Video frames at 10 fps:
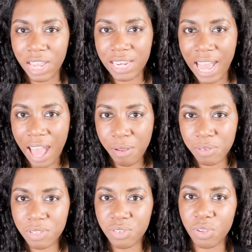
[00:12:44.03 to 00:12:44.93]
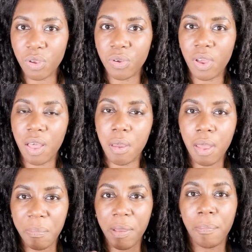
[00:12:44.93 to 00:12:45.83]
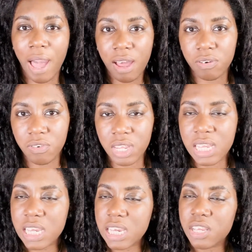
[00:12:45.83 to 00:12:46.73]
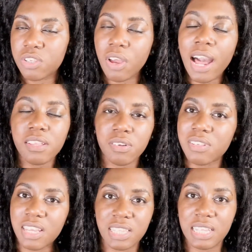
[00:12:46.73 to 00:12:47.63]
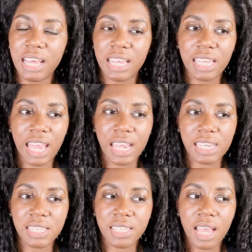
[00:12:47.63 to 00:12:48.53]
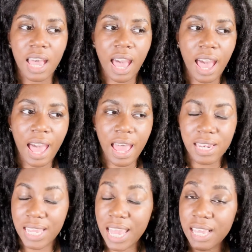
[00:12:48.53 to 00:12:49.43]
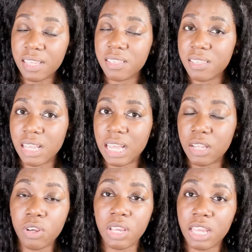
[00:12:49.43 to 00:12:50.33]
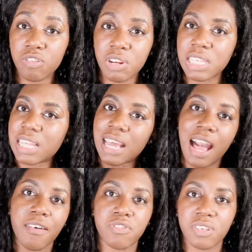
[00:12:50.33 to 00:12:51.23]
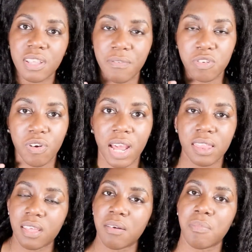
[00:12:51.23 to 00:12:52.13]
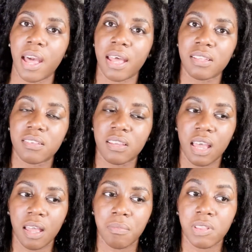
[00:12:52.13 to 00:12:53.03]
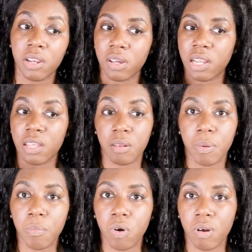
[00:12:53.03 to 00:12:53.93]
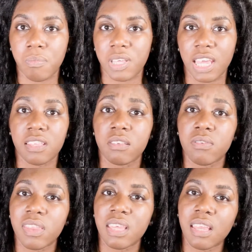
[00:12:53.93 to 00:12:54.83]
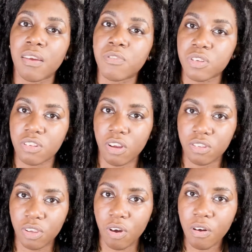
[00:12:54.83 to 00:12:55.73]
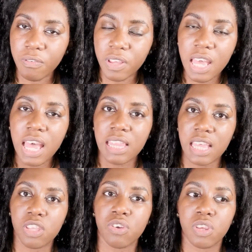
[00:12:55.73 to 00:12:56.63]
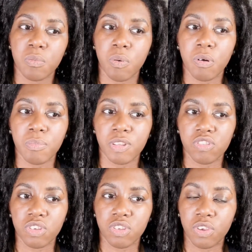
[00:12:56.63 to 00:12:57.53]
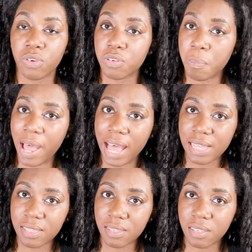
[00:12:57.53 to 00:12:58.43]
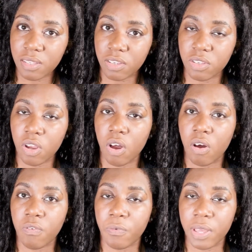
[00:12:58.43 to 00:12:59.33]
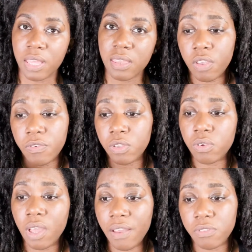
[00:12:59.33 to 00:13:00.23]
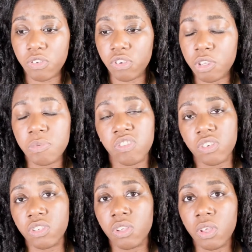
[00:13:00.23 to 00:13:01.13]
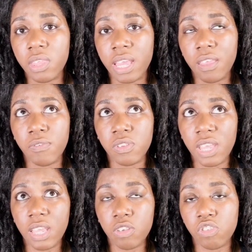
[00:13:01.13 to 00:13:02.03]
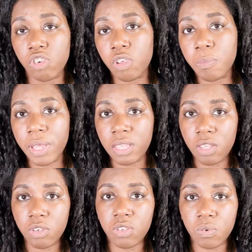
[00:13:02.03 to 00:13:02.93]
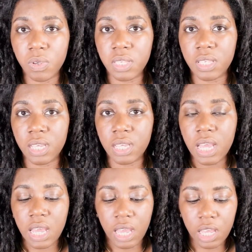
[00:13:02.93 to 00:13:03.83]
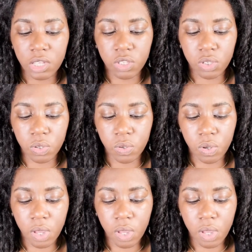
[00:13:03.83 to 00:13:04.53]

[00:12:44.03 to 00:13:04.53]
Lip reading: out, so a bit powdery. So I don't tend to like cakes. And inks look interesting, I've just never tried them, and they look a little bit more complicated. So I think if you're starting off, then you could probably just use pans to start off with. If you do have the tubes, just know that if you take a tube and then you squeeze it into